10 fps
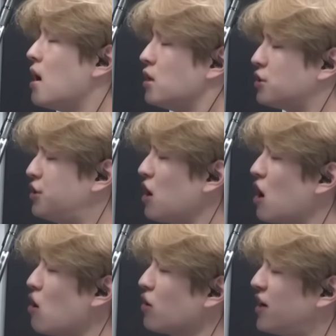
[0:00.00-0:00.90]

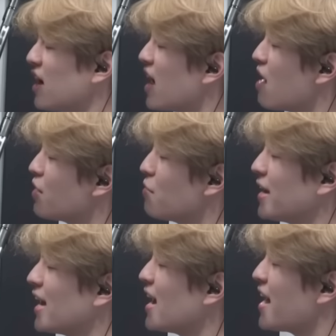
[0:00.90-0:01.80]
So cover
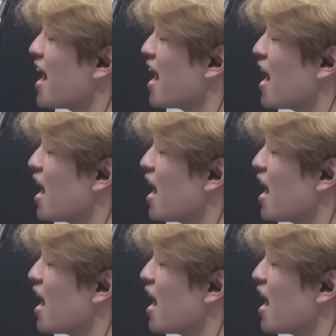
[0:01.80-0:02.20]
me now.